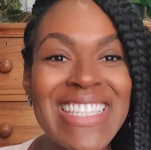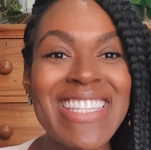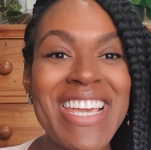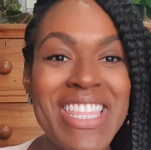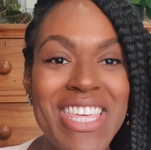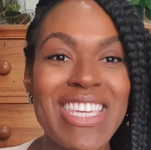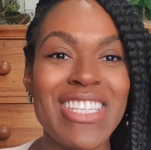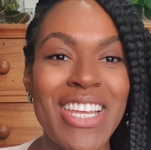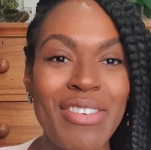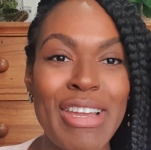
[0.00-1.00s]
thing that this
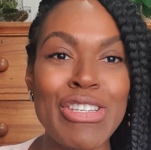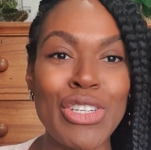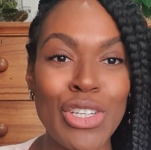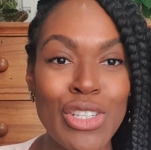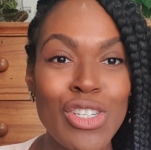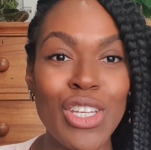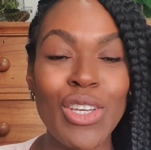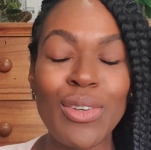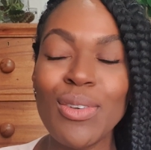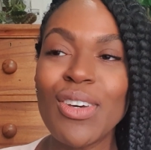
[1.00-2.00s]
generation can
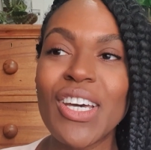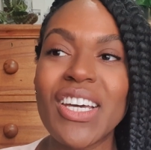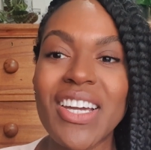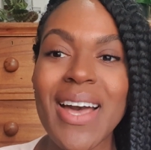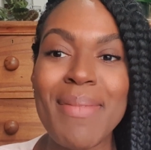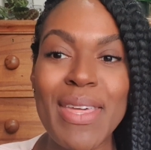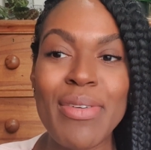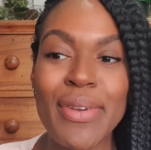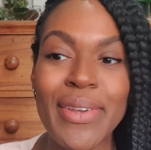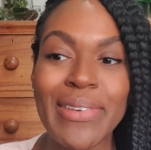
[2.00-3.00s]
do coming
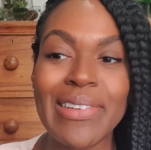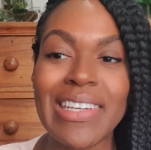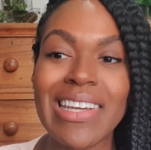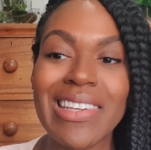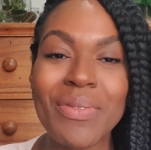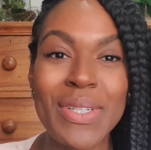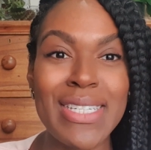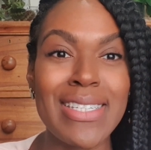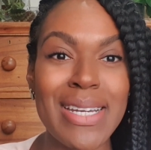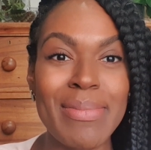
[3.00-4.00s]
through and
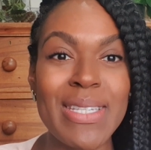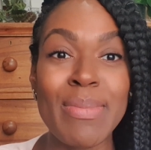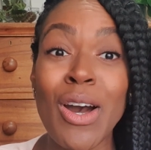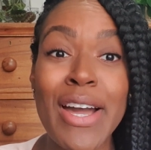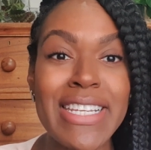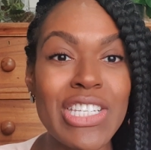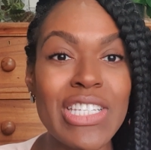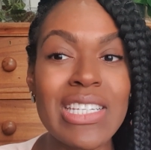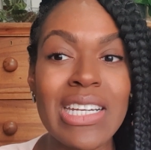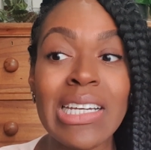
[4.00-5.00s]
wanting to come to the bar is
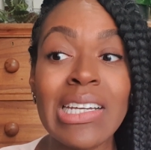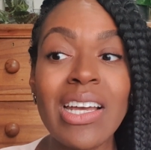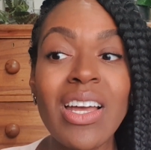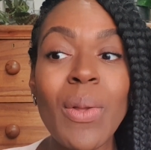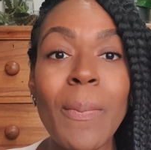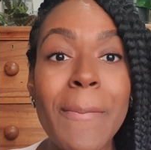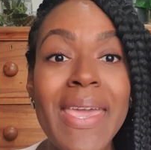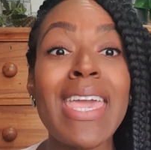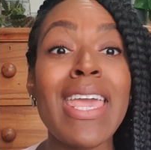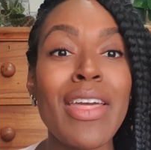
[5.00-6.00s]
just to
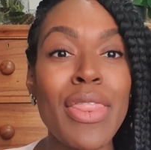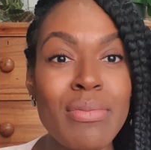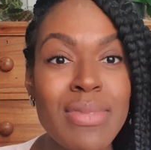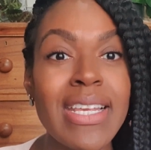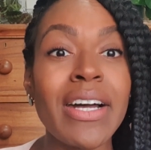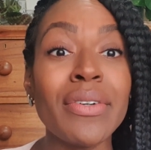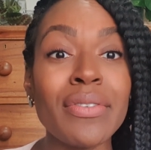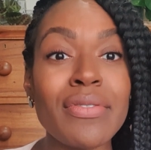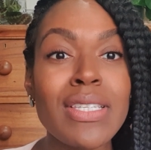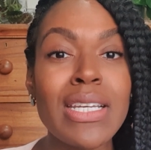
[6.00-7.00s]
be
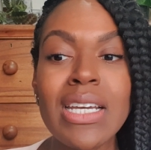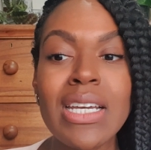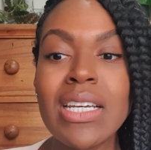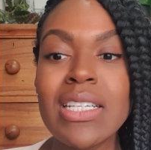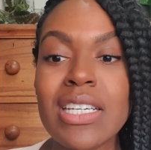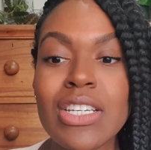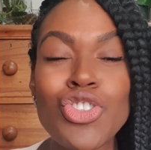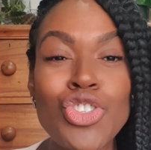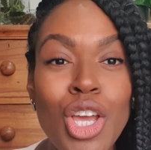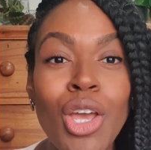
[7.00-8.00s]
themselves, to
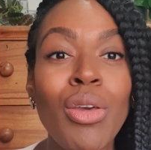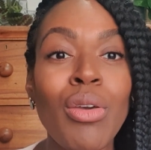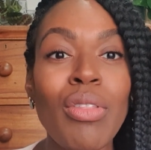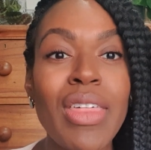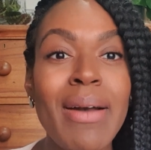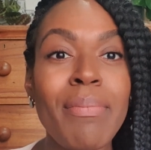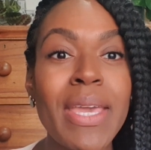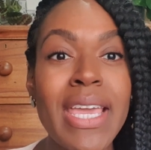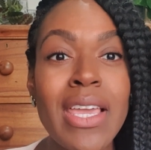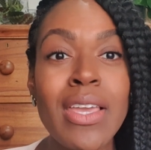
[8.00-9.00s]
show that
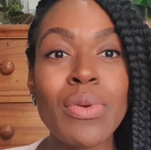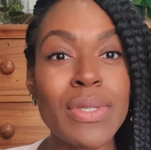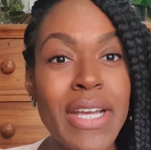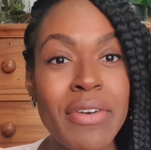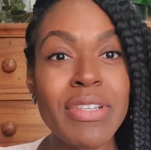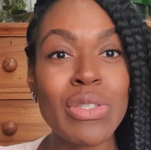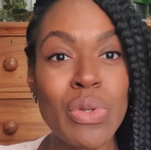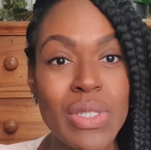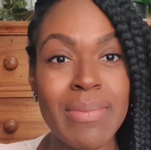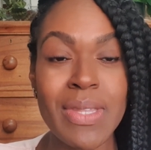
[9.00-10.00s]
being yourself is
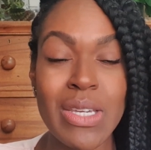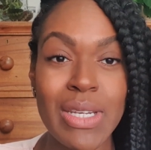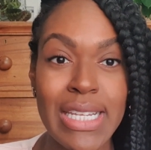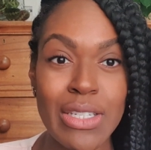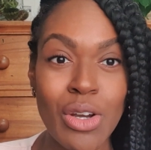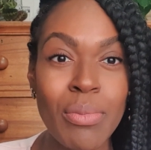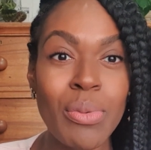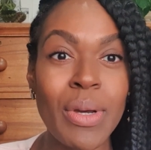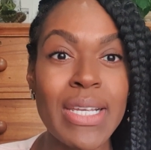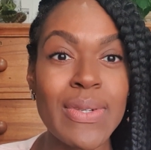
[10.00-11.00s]
not something you need to
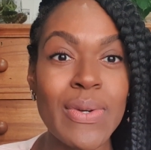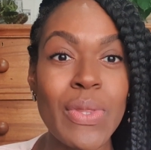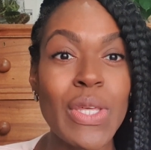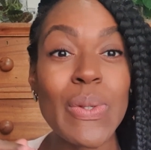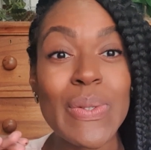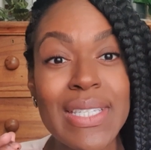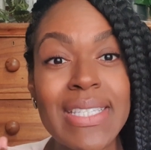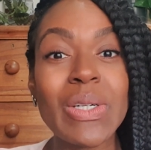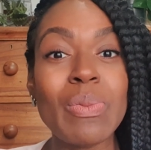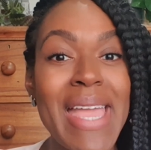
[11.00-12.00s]
compromise on, that you can
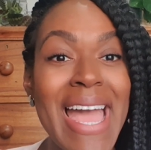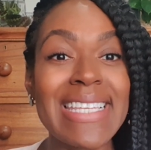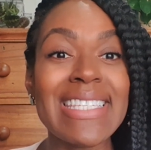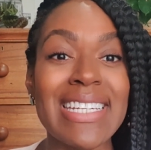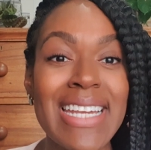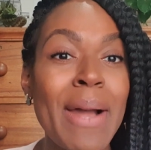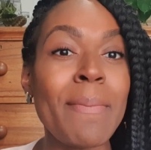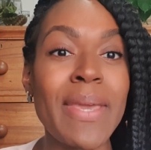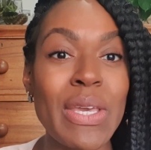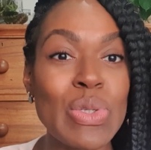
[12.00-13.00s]
still be excellent
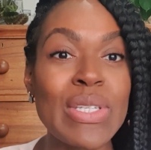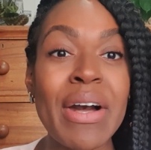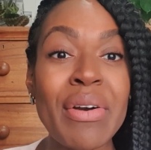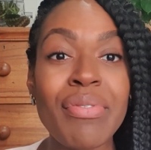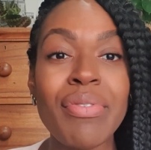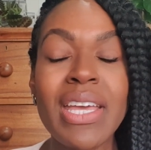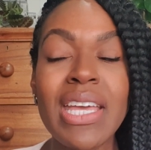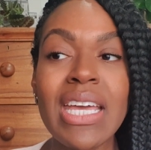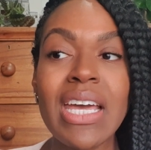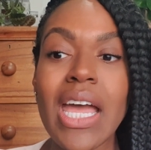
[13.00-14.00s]
and be yourself,
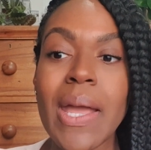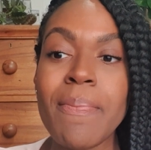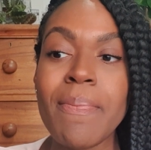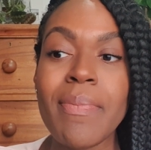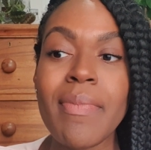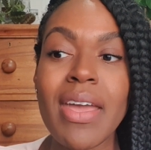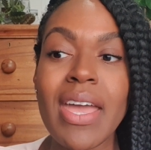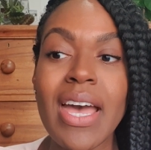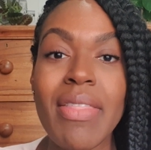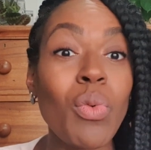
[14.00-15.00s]
and
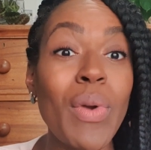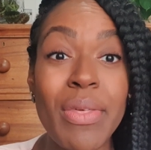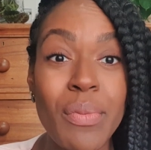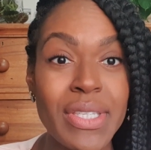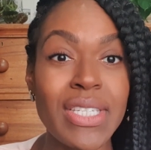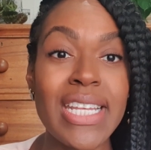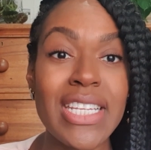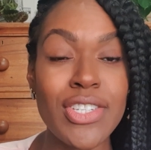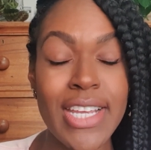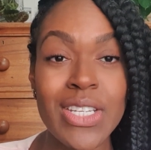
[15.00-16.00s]
that we're the ones that need
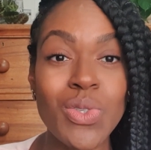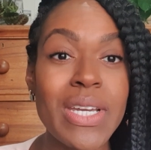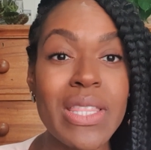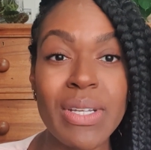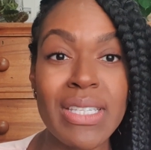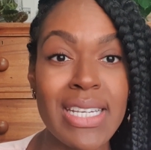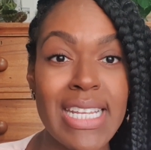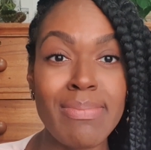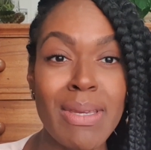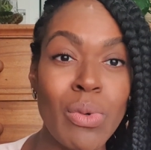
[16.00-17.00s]
to change, we're the ones that
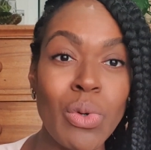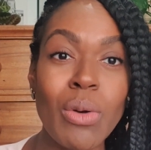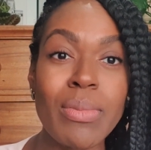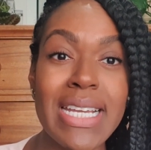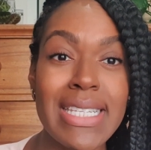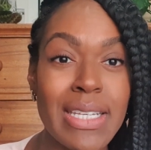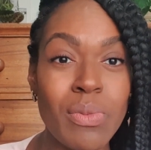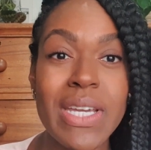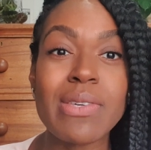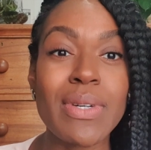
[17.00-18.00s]
need to be more accommodating,
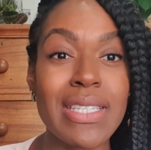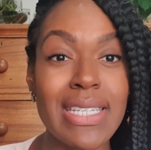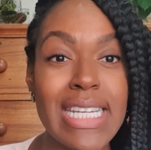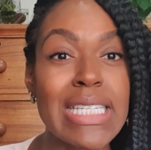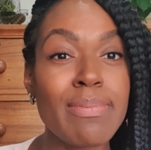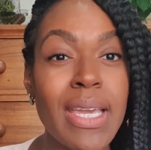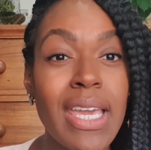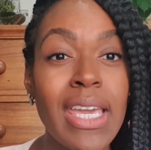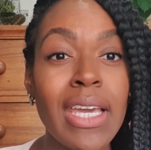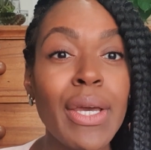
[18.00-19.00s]
we're the ones that need to
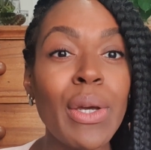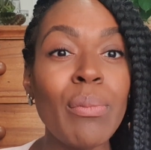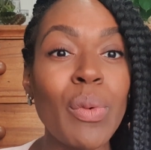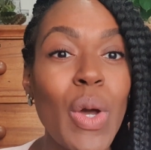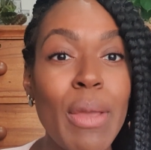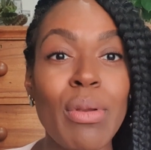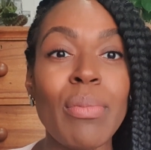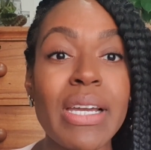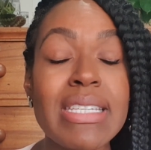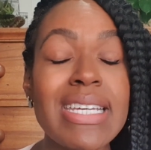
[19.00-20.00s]
be more
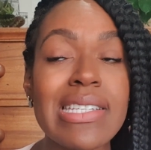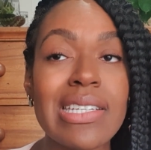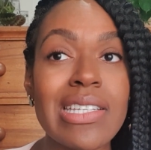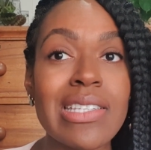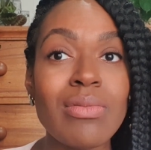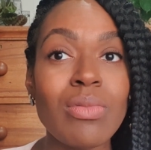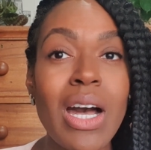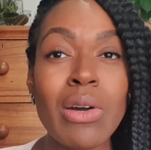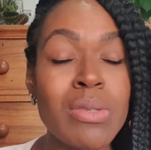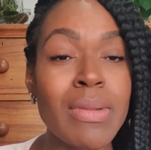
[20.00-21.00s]
open-minded, because
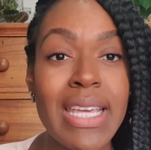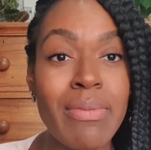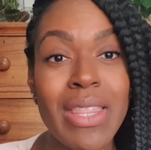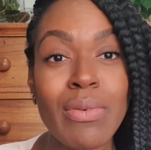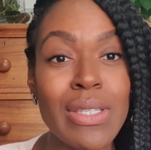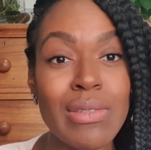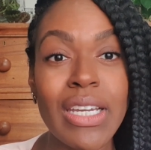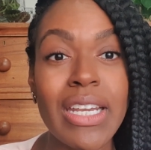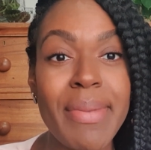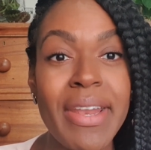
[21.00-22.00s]
ultimately we're the ones who are
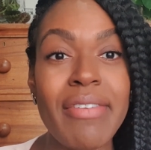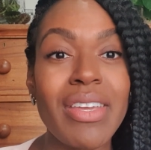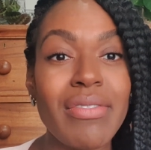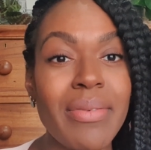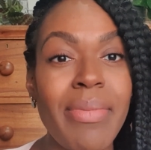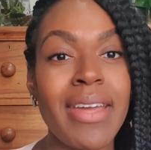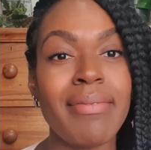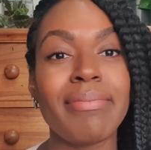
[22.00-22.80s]
going to benefit from that.